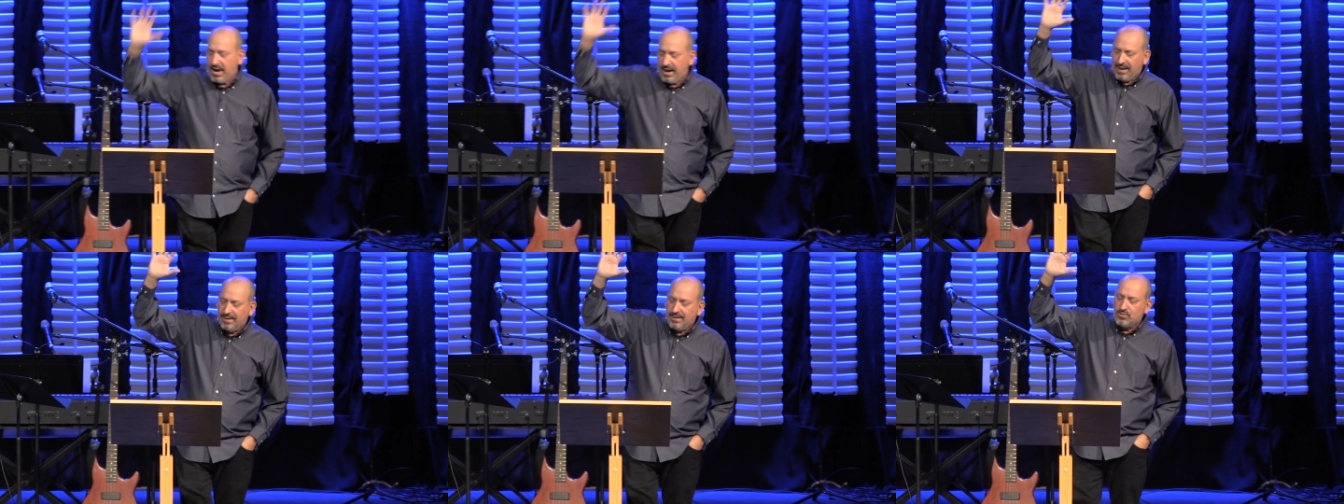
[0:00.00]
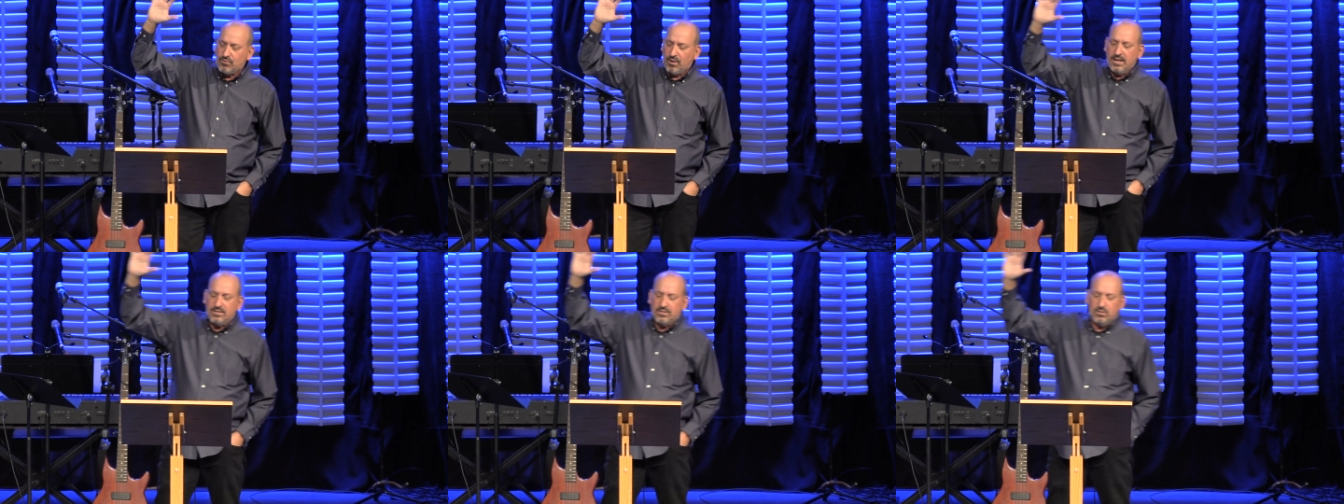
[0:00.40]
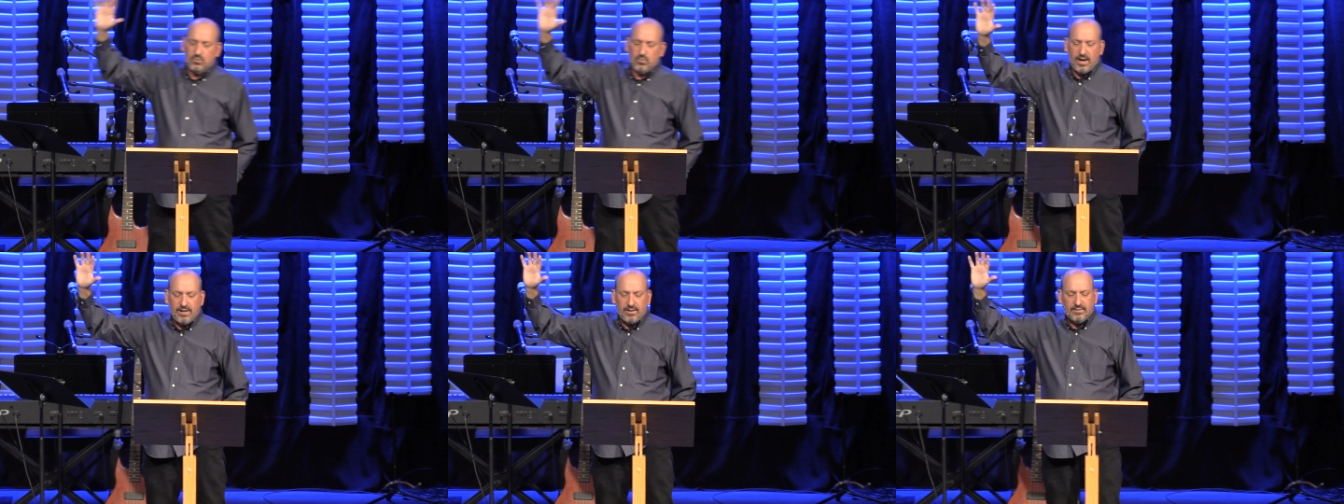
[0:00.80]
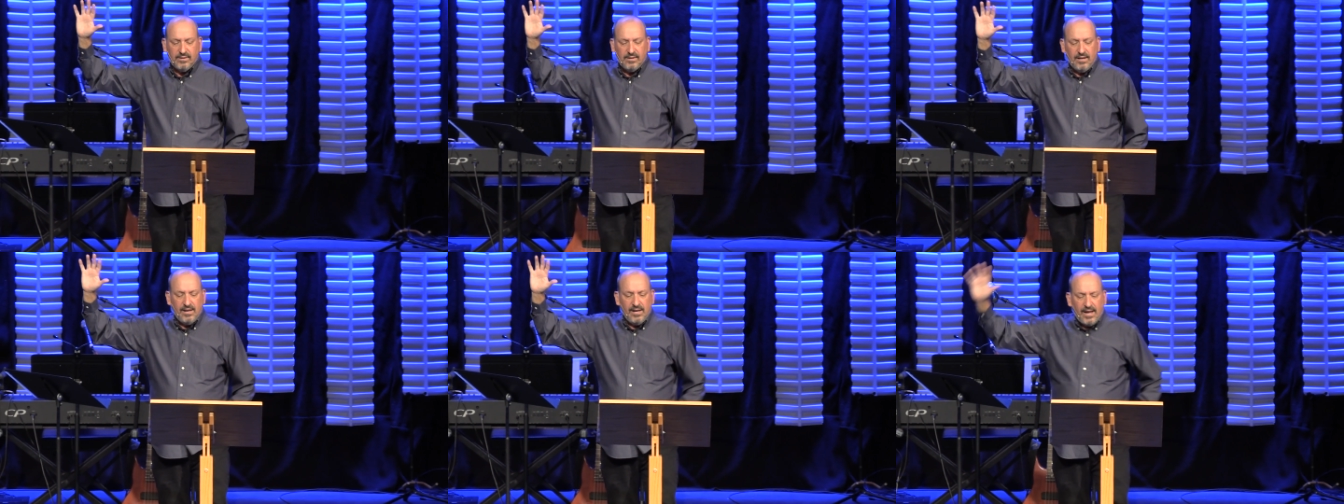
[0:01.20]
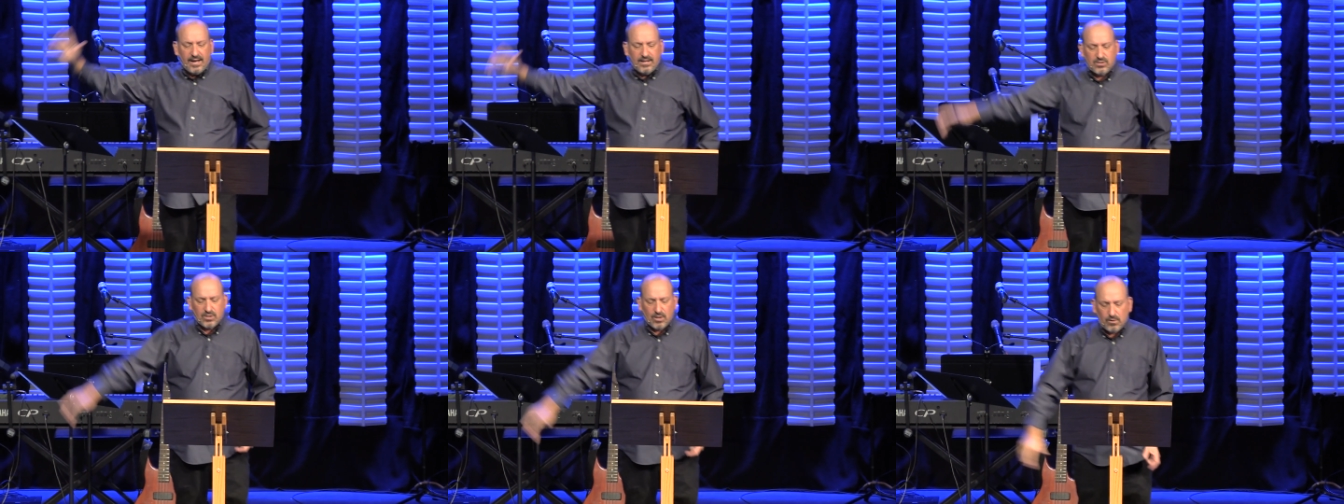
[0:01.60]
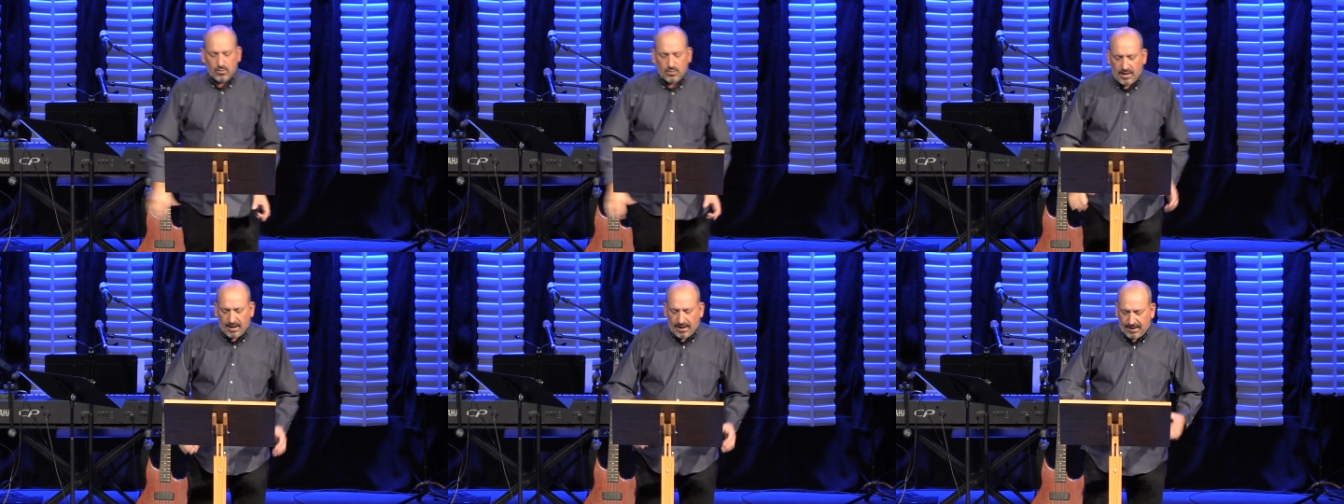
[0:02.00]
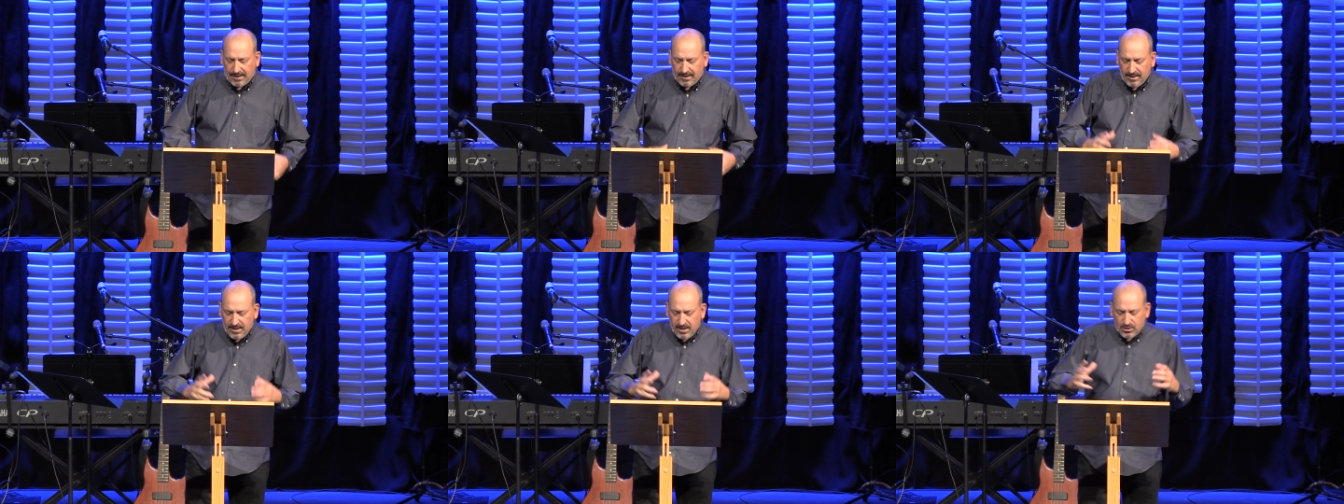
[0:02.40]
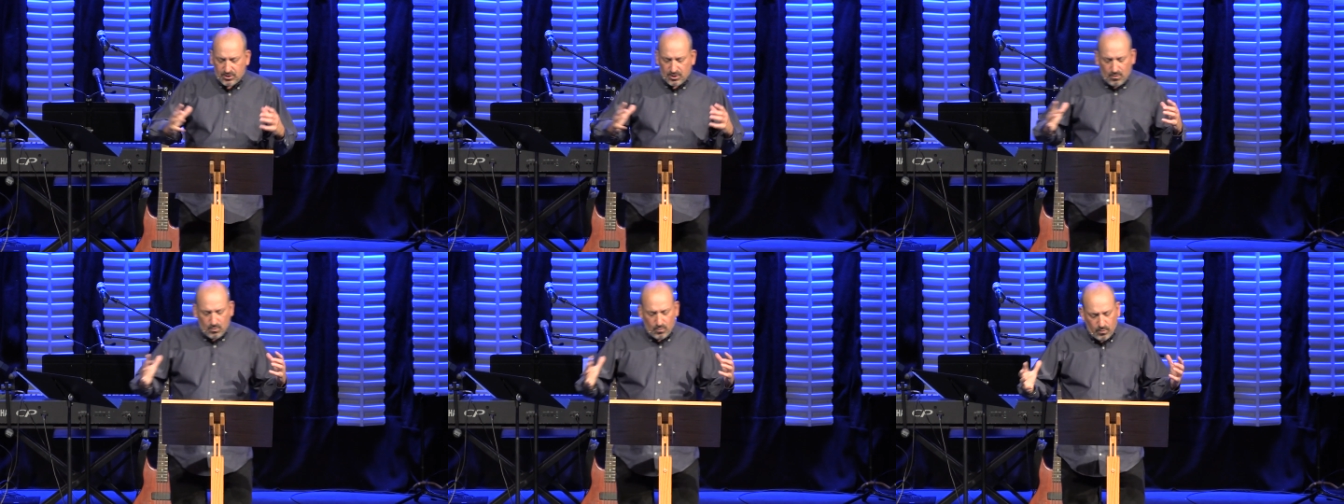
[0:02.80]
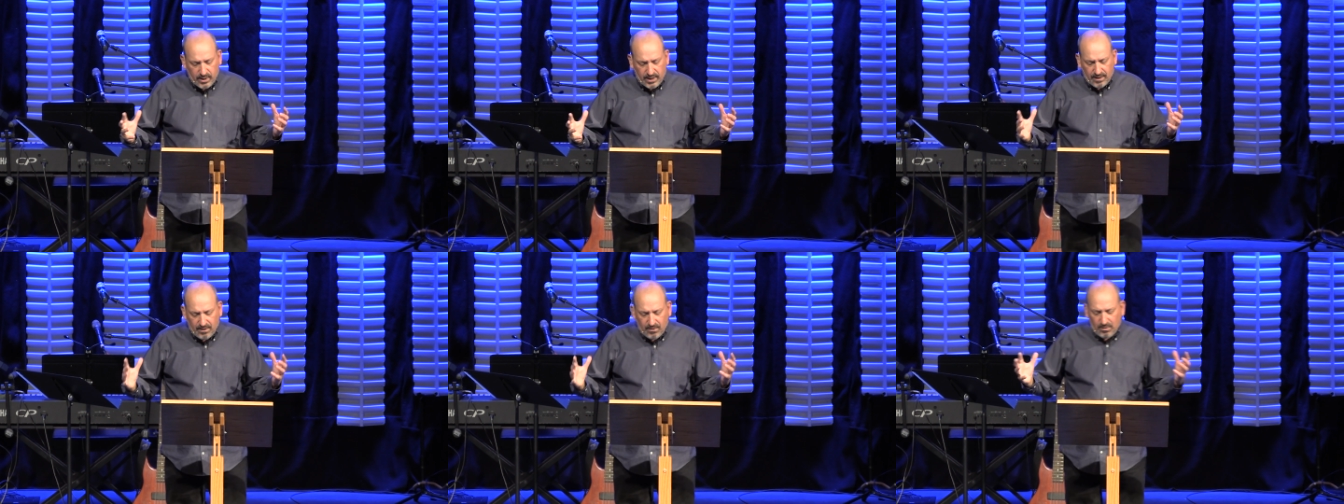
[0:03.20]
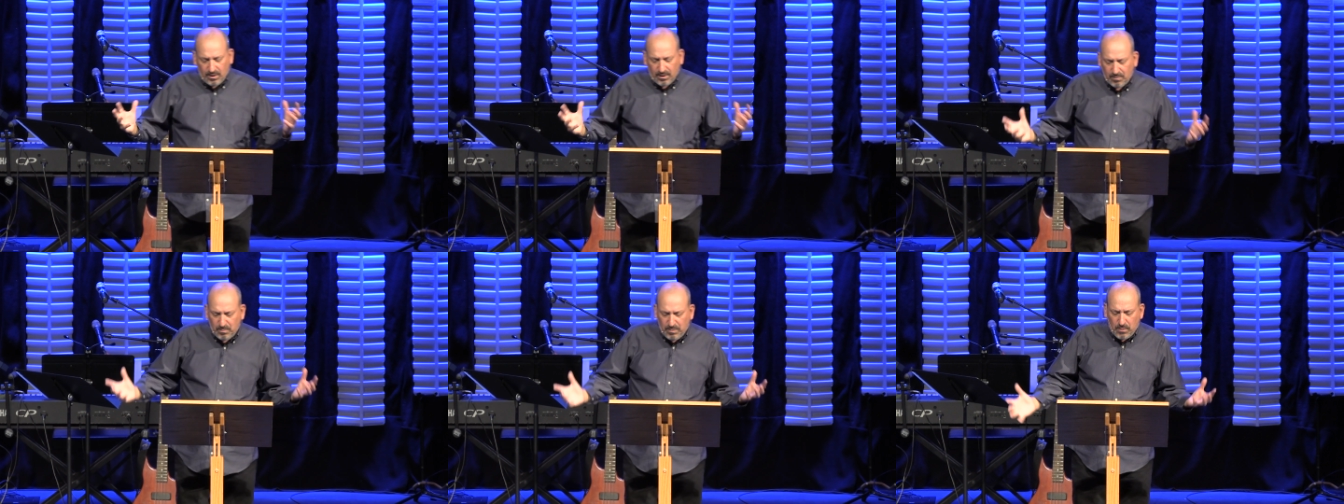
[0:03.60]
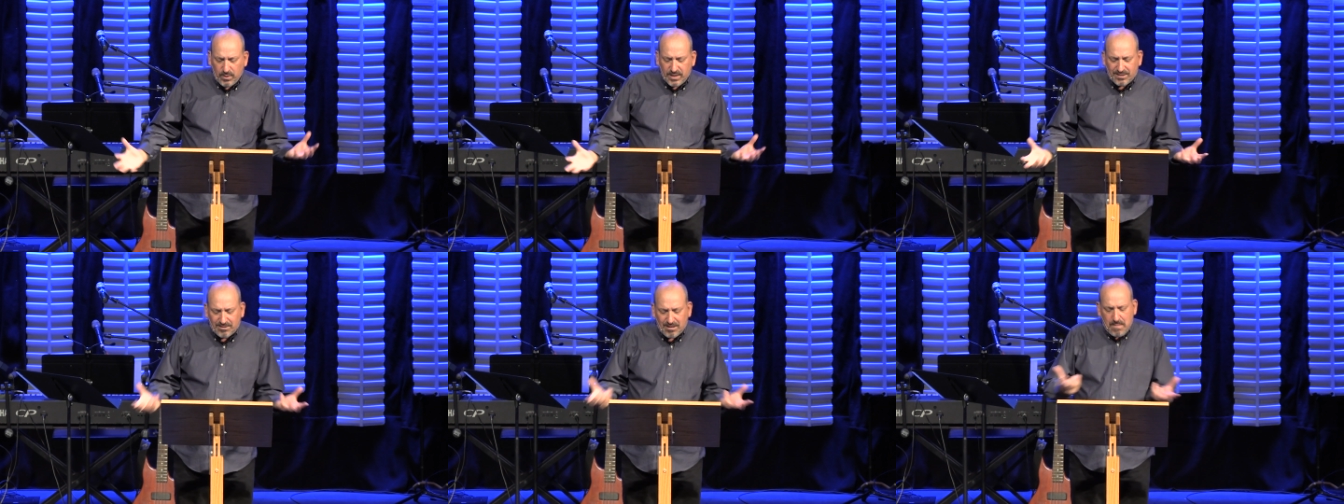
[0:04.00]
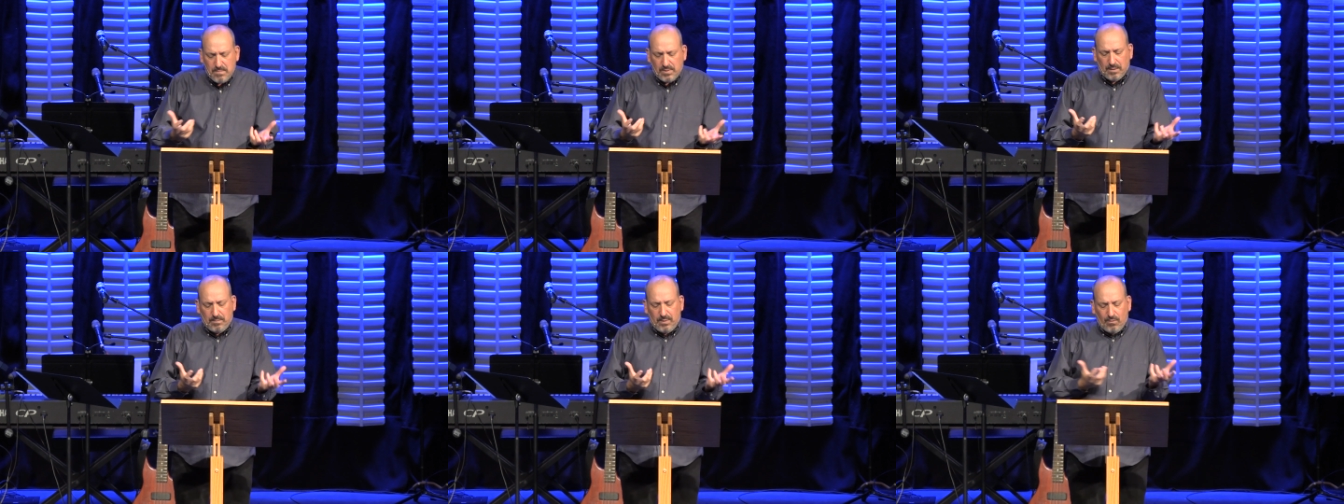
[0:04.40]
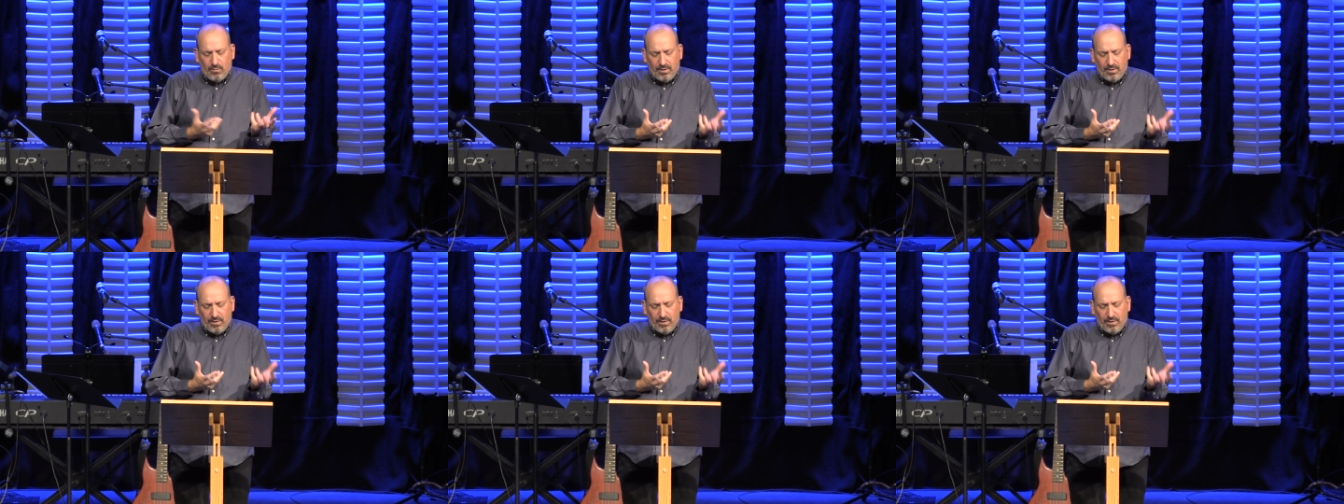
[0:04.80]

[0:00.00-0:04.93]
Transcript: hand is raised as well. And so, uh, so we, but we stumble a bit.